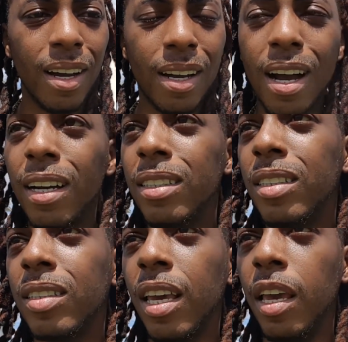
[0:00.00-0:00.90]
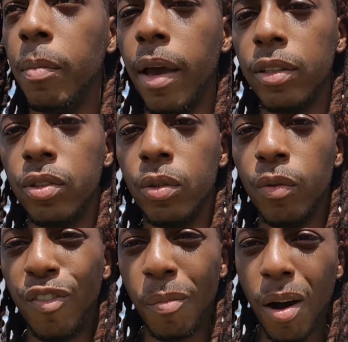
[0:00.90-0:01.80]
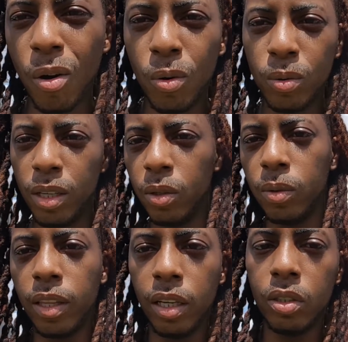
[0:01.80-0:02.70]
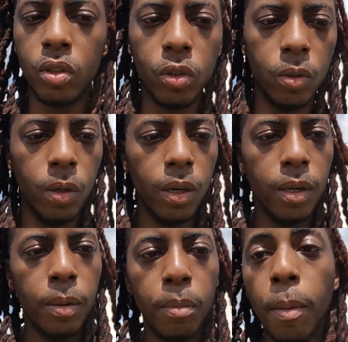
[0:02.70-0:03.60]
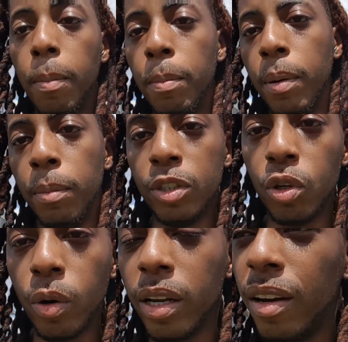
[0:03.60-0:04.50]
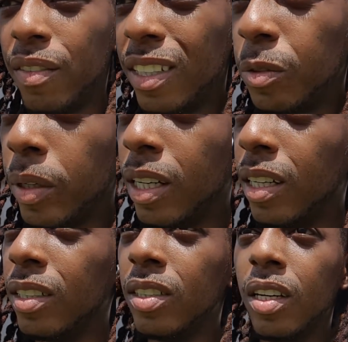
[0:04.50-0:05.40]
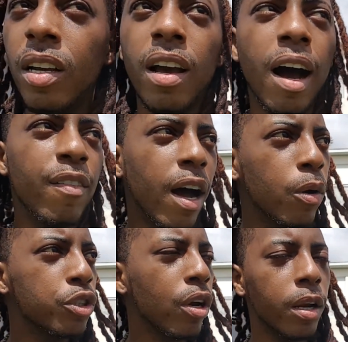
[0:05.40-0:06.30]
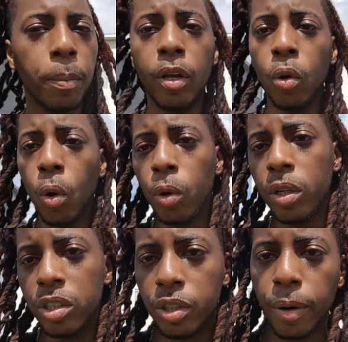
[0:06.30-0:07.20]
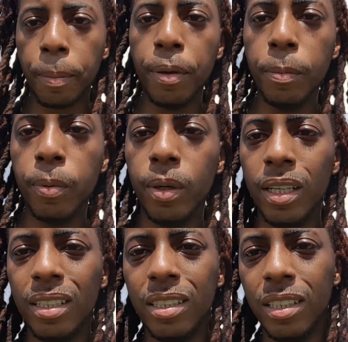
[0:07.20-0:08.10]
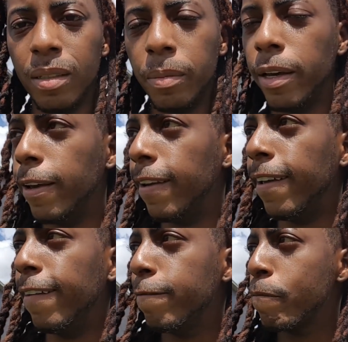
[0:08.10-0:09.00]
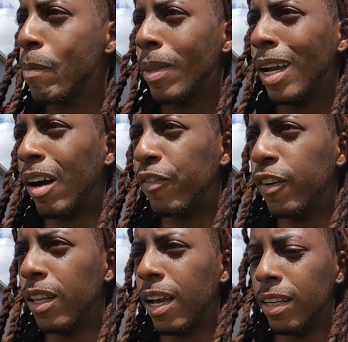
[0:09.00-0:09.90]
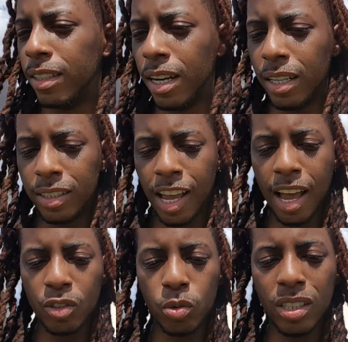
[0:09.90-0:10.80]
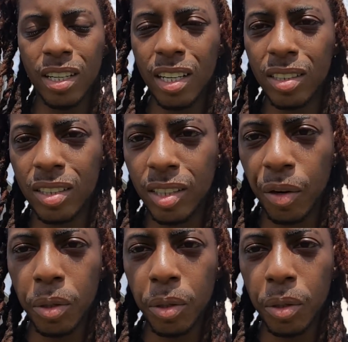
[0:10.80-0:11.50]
I kind of just came at you for my own little thing too. But but majority of it is because I, I was trying to be loyal to certain people in this shit, man. And I feel like the attacks was unnecessary.